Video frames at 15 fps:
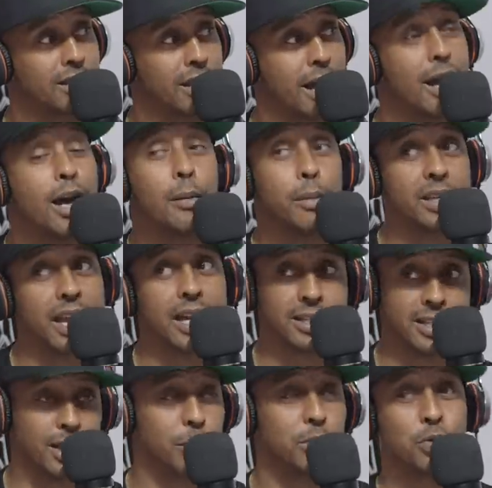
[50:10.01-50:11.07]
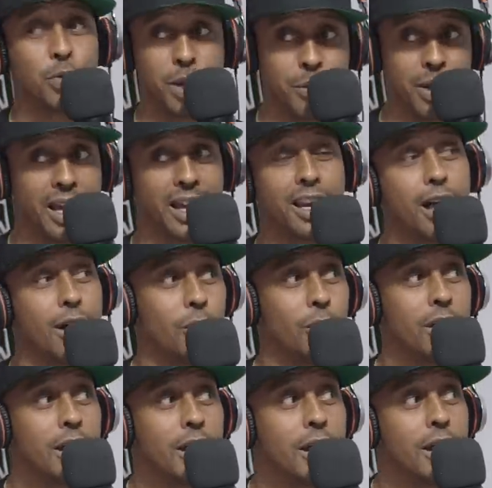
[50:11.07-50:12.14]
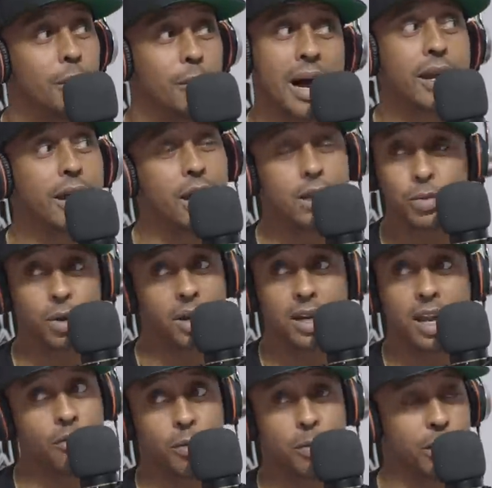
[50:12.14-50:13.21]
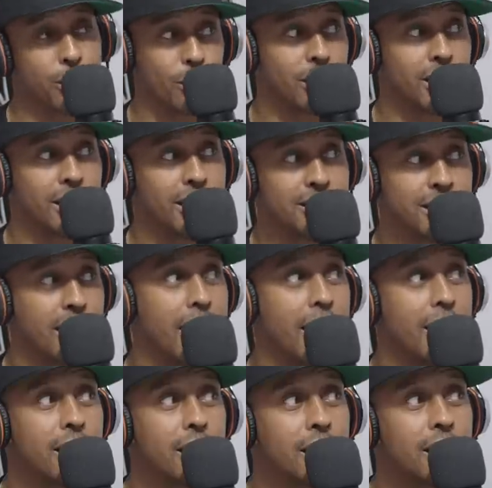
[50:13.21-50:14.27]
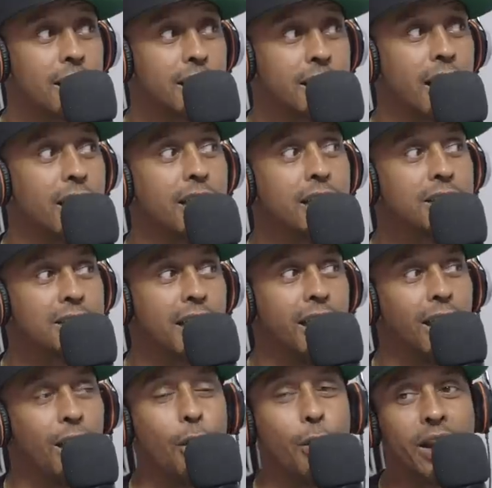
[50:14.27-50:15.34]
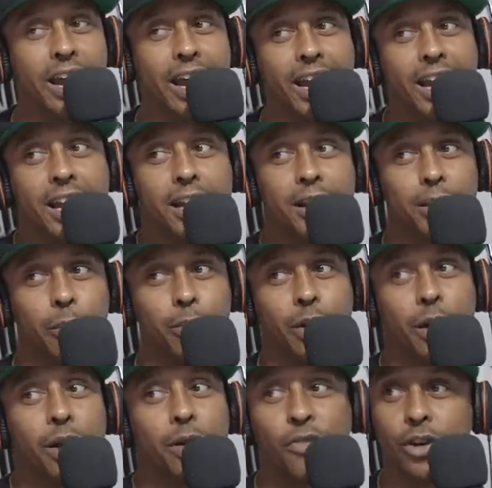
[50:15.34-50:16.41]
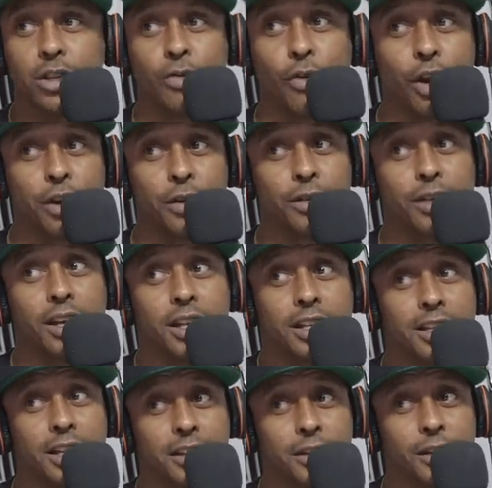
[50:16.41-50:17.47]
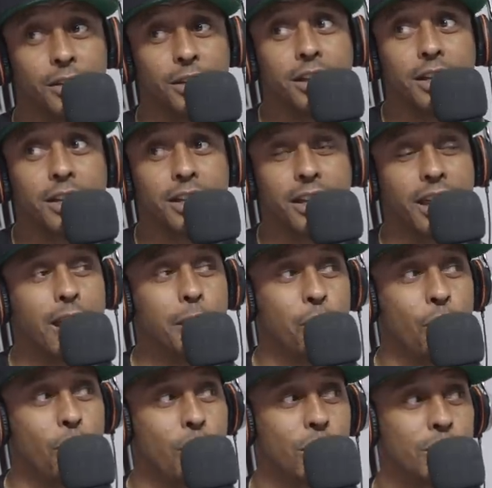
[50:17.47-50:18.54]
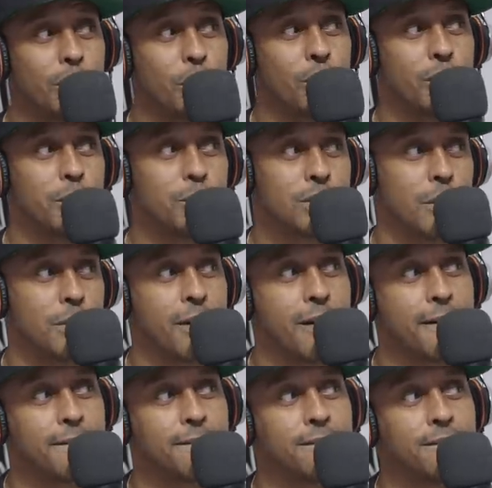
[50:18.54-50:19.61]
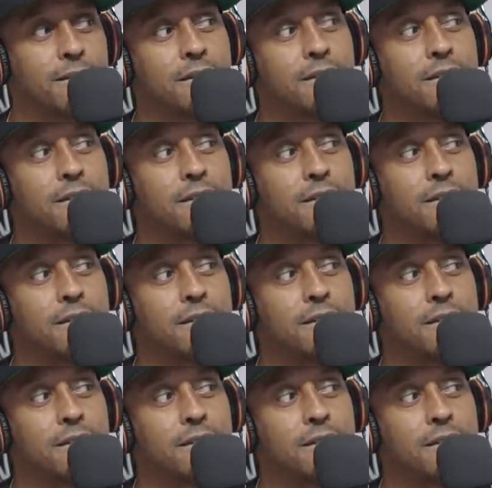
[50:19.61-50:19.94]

lizard. no, they but wasn't. between me and Low. My cakes would have never been on the lizard. They, they lower there. the, the, first of all the the the, the gay boy walked up on him talking about. Mm.